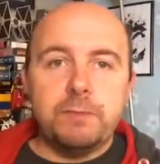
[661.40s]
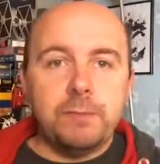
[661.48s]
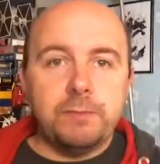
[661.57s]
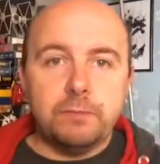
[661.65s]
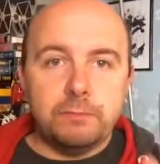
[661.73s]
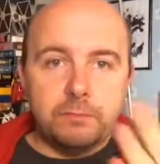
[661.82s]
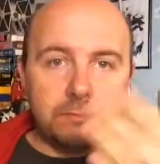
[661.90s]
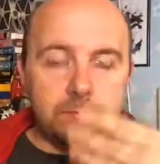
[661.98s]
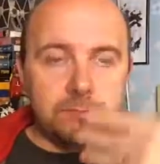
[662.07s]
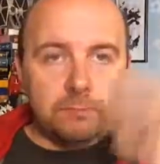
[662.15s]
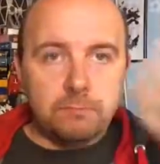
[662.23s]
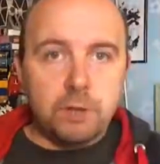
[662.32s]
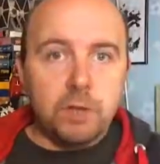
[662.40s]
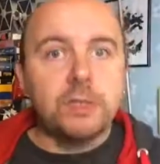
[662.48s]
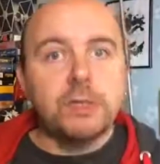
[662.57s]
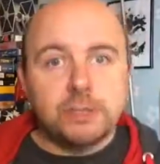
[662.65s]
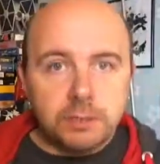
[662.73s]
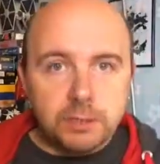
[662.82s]
people
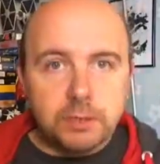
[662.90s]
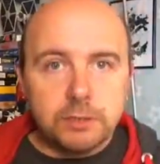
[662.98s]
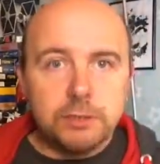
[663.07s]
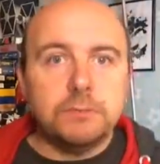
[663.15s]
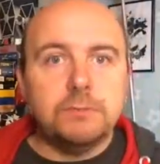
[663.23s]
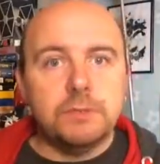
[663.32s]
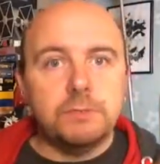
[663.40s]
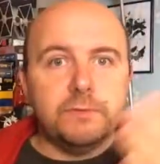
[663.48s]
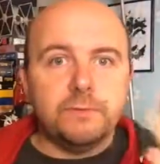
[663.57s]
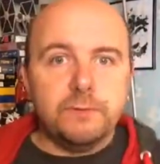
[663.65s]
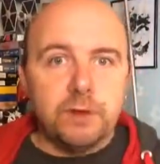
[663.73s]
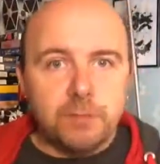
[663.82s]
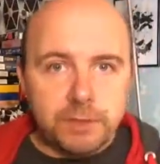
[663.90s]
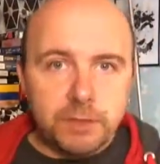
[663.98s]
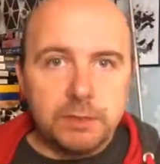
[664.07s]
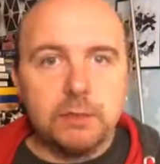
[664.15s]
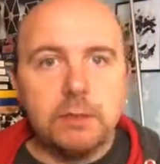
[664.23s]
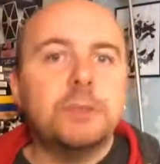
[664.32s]
modelling the costumes and performing
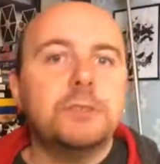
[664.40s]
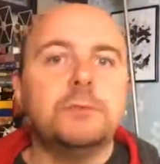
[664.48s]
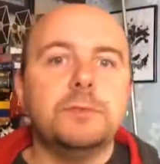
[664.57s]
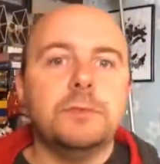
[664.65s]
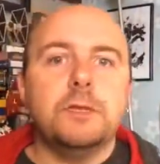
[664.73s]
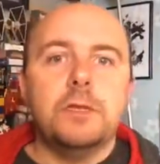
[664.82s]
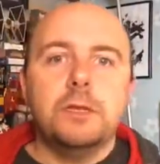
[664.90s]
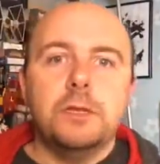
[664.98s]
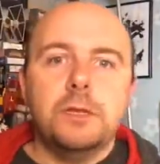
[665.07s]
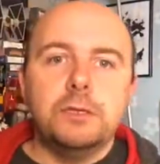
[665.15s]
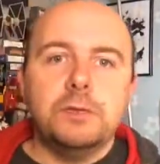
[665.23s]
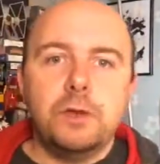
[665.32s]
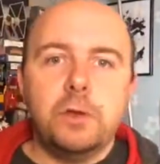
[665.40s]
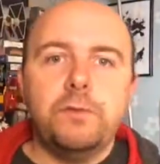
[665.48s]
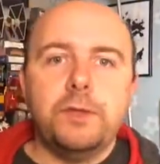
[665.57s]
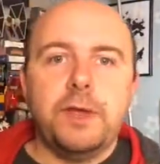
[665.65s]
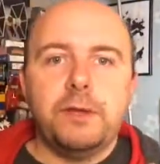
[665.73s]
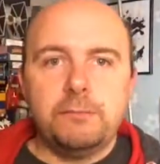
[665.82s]
in the costumes. So
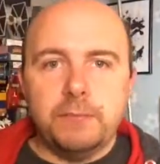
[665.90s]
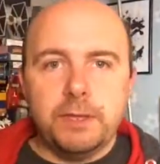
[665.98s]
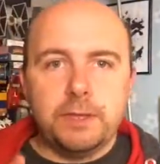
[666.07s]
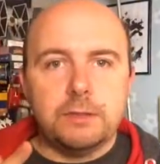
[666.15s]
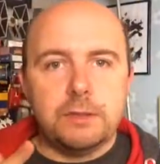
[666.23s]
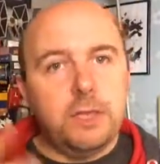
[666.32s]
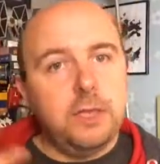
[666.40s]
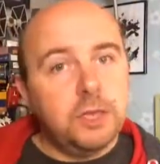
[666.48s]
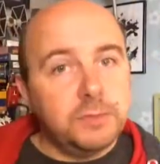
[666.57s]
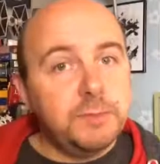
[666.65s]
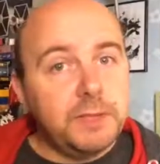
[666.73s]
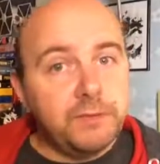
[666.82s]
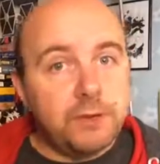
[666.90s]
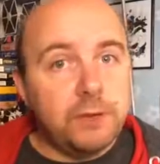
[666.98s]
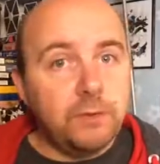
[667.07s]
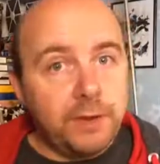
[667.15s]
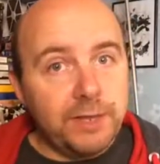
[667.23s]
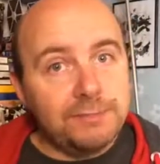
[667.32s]
hopefully I'll make a cosplay
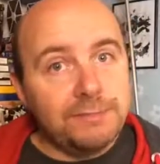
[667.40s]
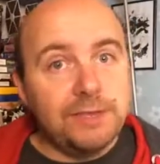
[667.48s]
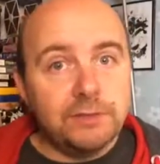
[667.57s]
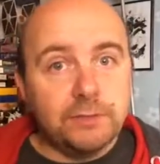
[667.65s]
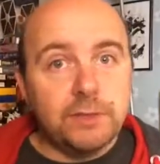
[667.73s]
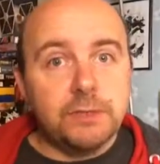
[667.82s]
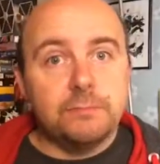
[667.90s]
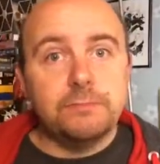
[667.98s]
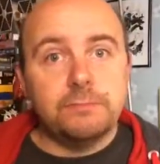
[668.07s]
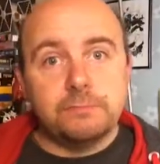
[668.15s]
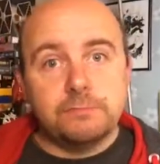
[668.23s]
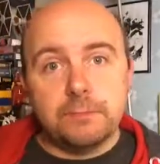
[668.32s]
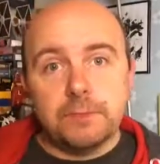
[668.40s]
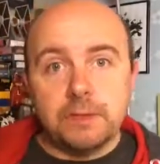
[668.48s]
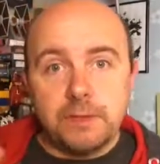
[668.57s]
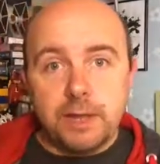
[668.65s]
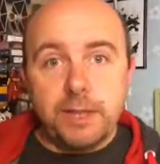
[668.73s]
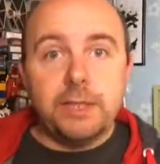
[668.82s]
video while I'm there as well,
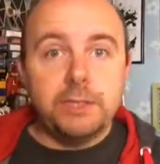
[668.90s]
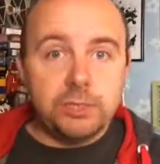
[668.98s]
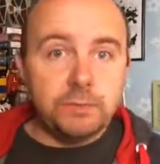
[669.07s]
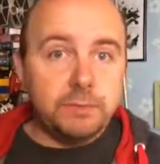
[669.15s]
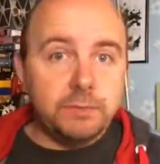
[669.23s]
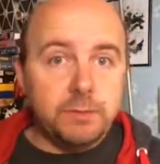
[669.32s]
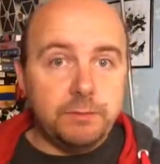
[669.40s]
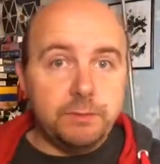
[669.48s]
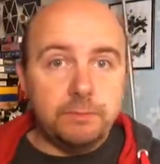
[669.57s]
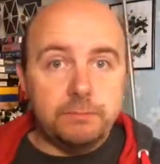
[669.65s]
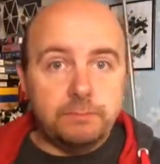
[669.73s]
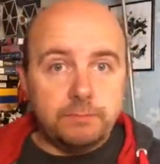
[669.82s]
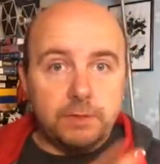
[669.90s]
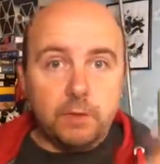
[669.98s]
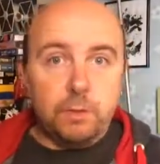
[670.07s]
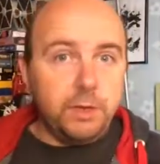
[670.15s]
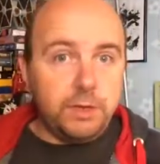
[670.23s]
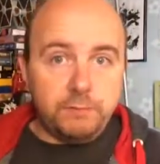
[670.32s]
and highlight some of the people that are
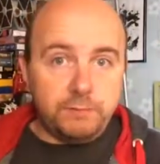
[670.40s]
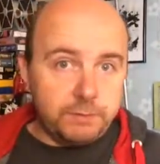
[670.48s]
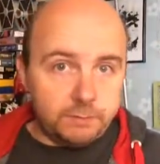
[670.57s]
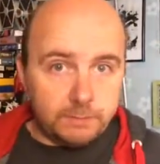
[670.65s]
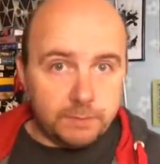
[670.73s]
walking around.